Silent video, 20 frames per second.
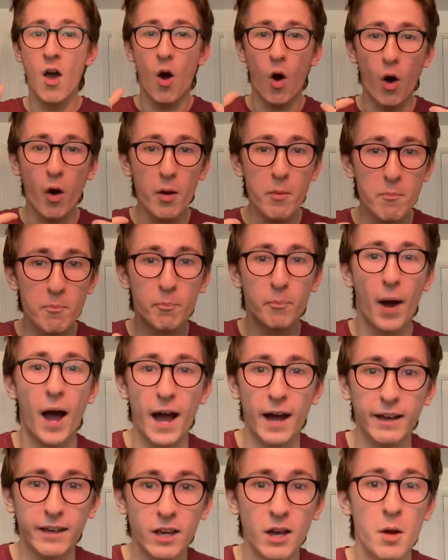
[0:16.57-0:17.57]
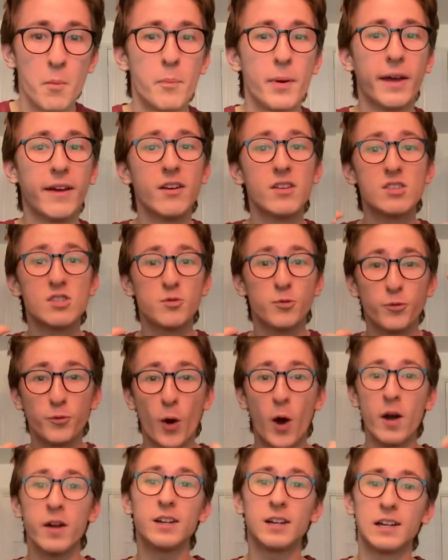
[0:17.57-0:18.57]
I'm back because
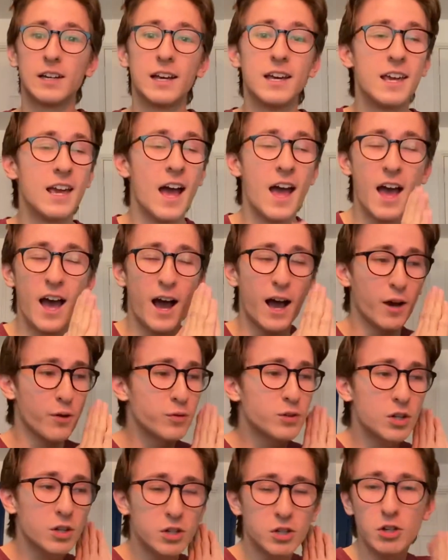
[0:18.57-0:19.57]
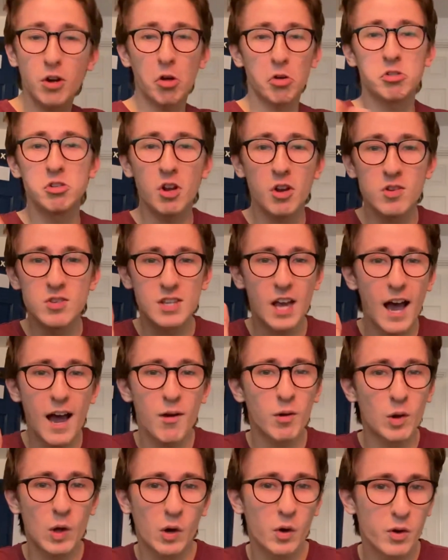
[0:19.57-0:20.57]
finally, after God knows how
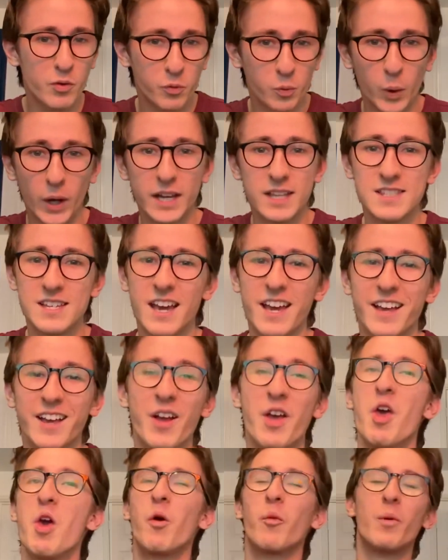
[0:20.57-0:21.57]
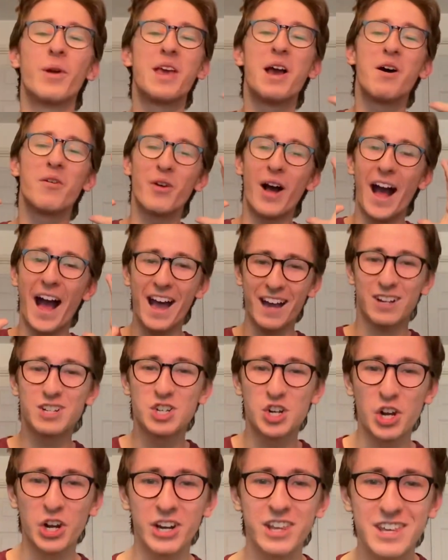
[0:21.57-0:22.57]
long of waiting, we have
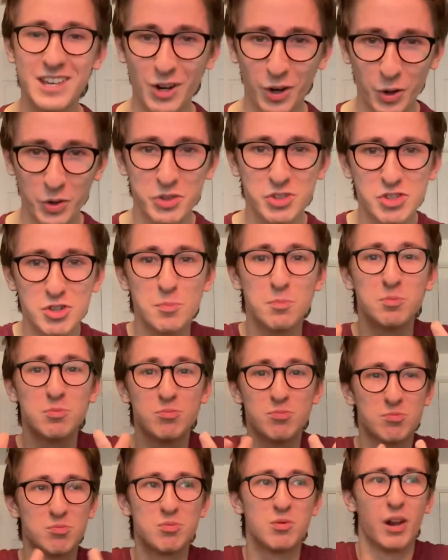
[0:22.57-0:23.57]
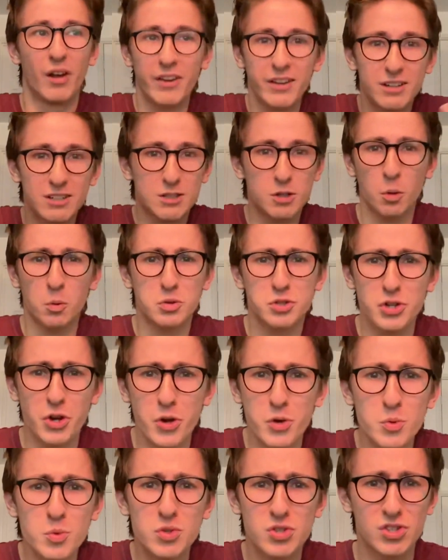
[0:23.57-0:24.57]
actually got some Doctor
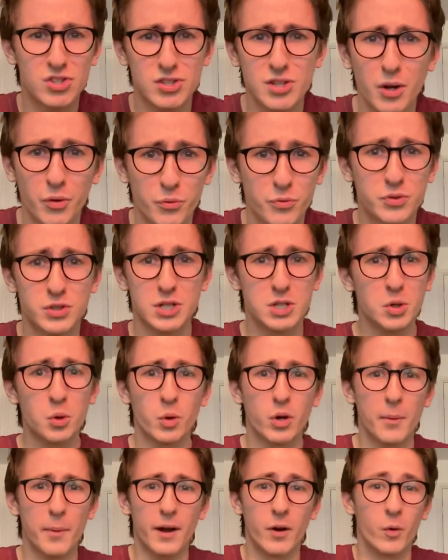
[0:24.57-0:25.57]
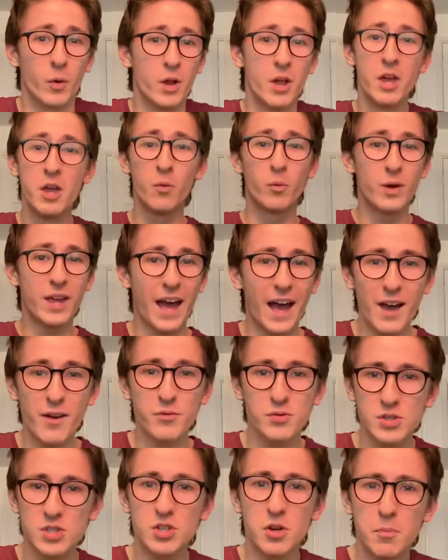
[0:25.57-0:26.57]
Who stuff to talk about. We have
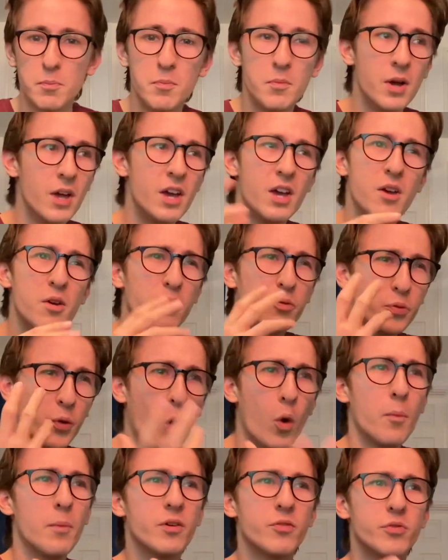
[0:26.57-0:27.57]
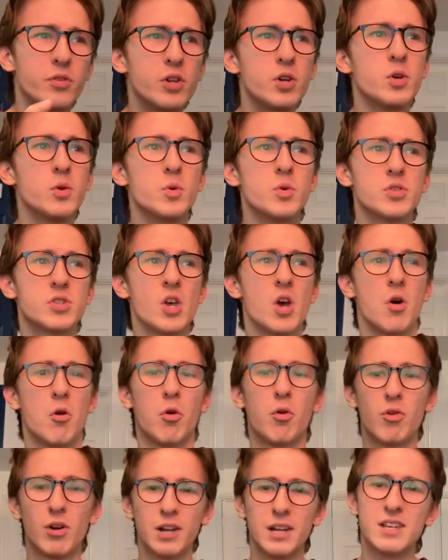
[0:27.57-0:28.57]
some form of news,
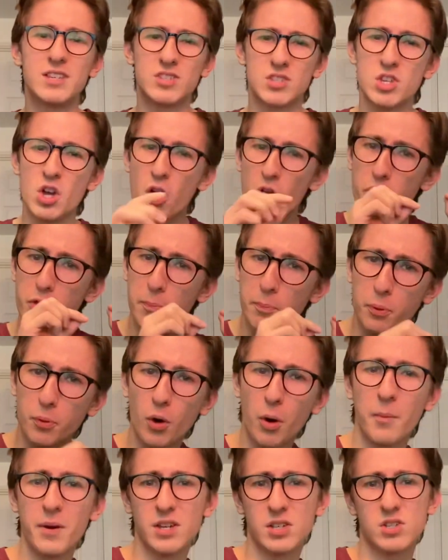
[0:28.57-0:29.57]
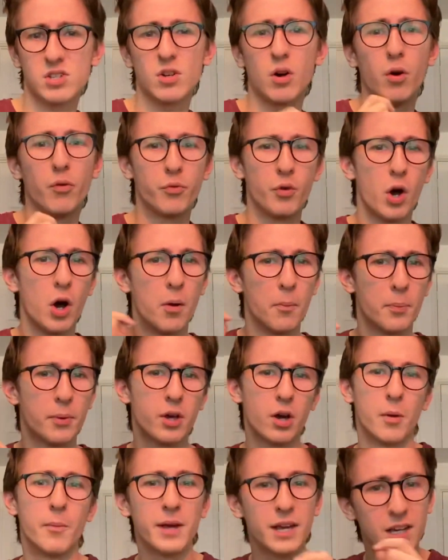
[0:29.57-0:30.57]
or at least the promise of
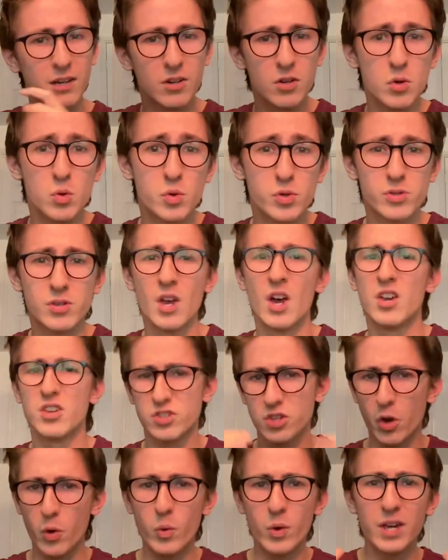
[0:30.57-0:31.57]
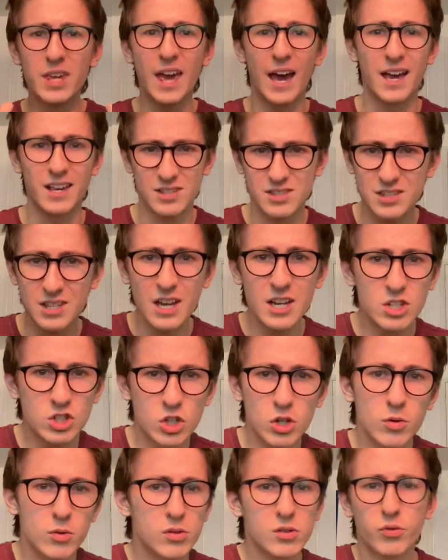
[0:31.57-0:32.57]
upcoming news. So yeah, stay
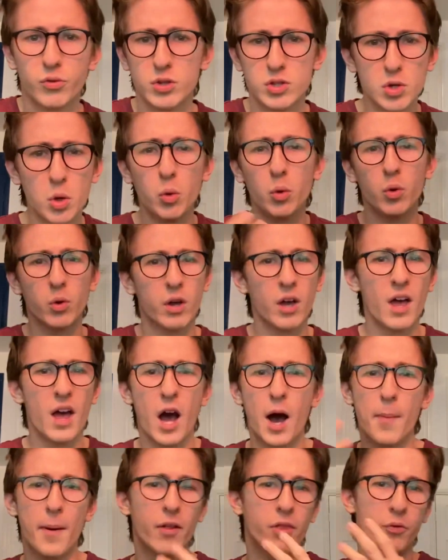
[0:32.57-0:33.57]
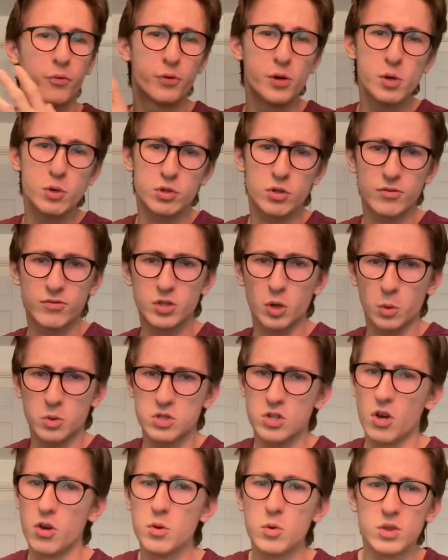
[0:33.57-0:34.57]
tuned for talk about the future of
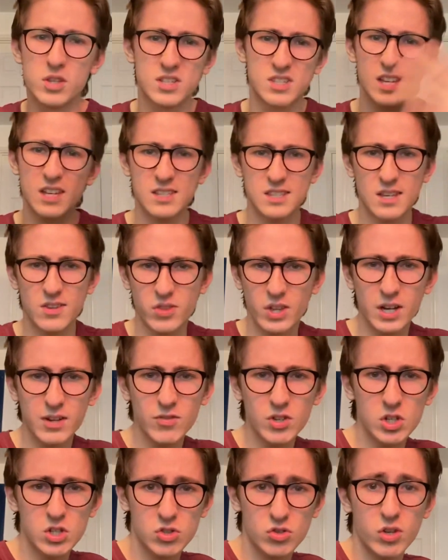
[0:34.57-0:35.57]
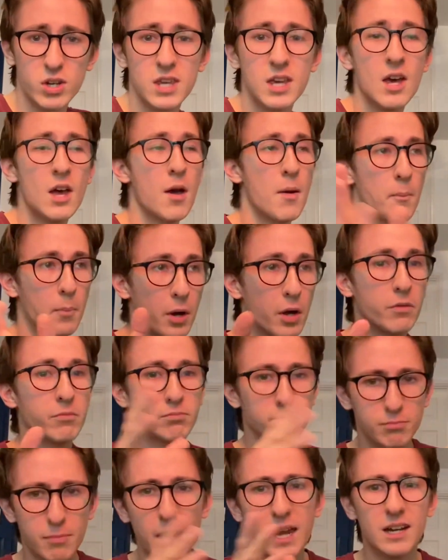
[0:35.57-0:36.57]
Doctor Who, the 60th anniversary, but
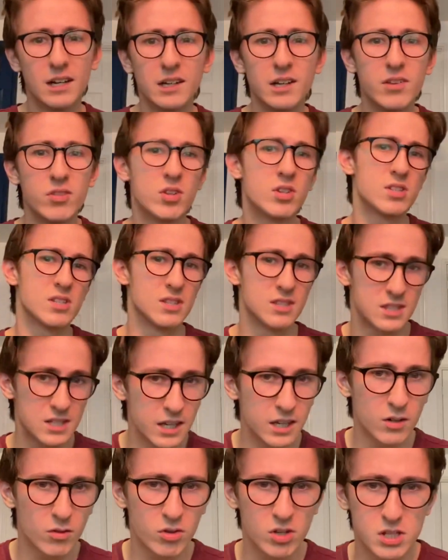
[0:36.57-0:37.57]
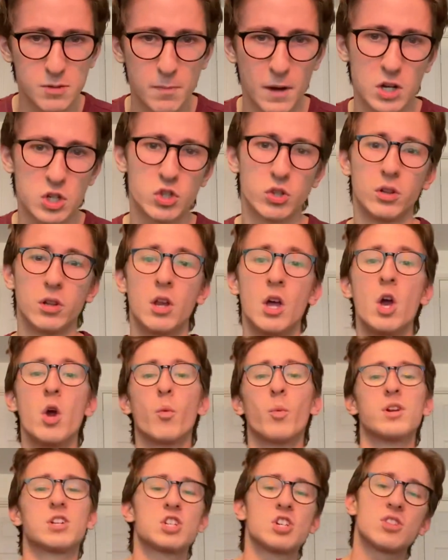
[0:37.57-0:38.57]
mainly the Centenary special,
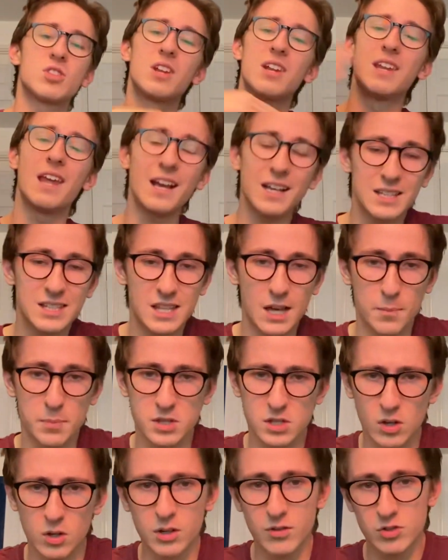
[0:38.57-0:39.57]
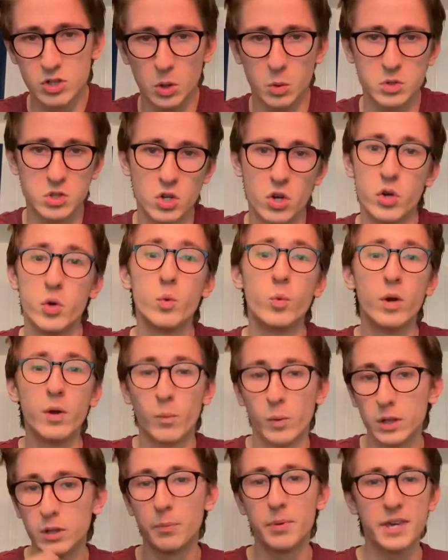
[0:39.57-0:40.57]
which is the next episode of Doctor Who we
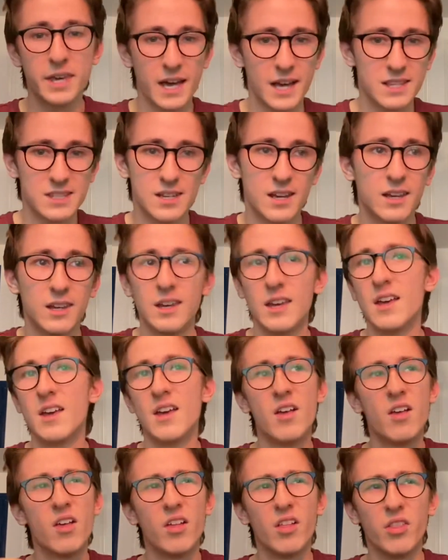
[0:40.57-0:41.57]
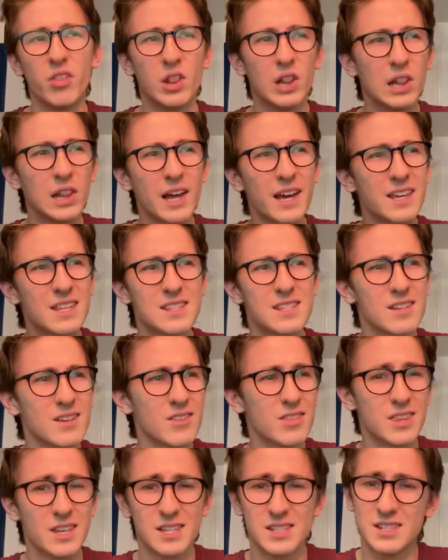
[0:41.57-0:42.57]
will be getting later
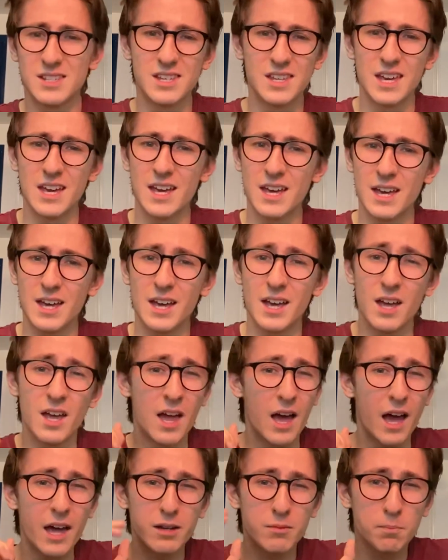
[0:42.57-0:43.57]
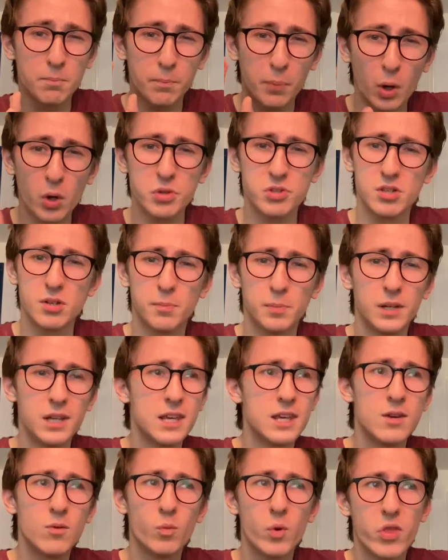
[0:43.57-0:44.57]
this year and
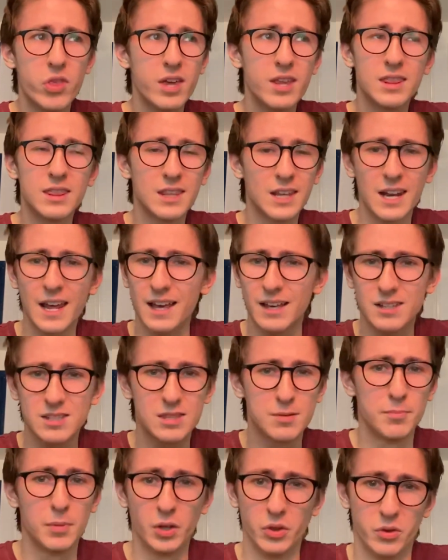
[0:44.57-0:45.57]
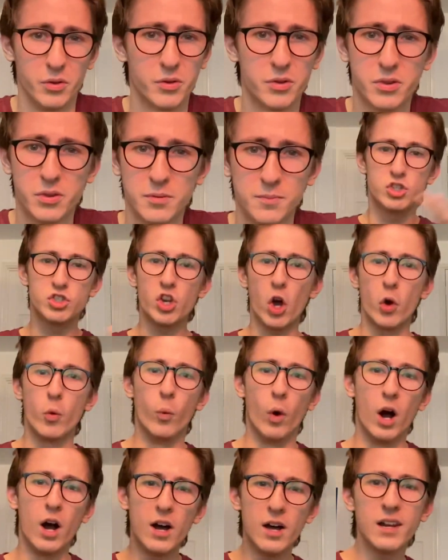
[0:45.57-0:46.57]
possibly within the next month.
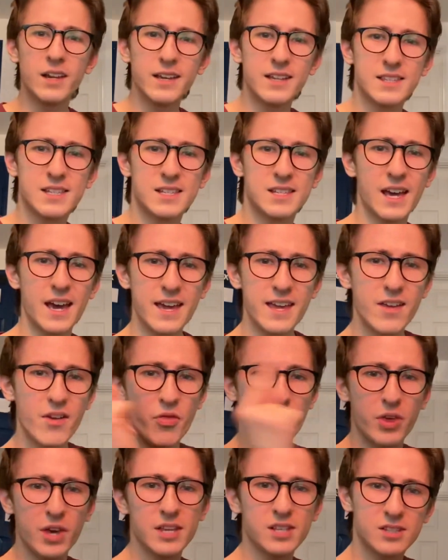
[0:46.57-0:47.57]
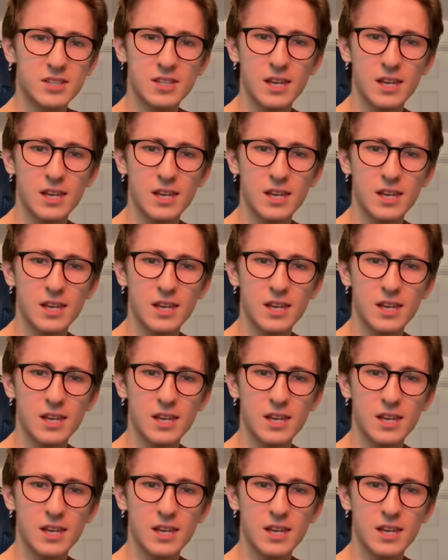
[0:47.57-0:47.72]
So earlier today this